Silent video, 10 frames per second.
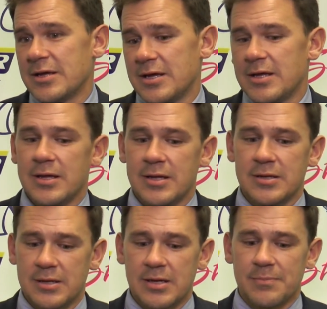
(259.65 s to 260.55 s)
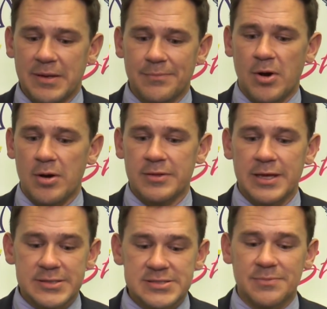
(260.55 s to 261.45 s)
And a big part of
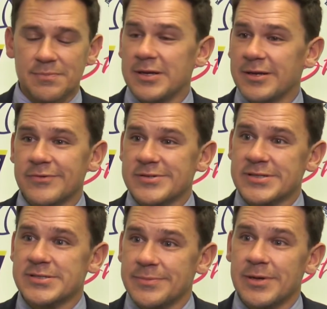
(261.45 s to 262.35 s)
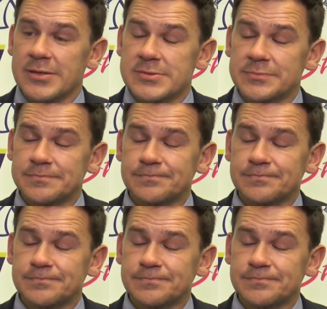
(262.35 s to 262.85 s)
that is competing for 60 minutes.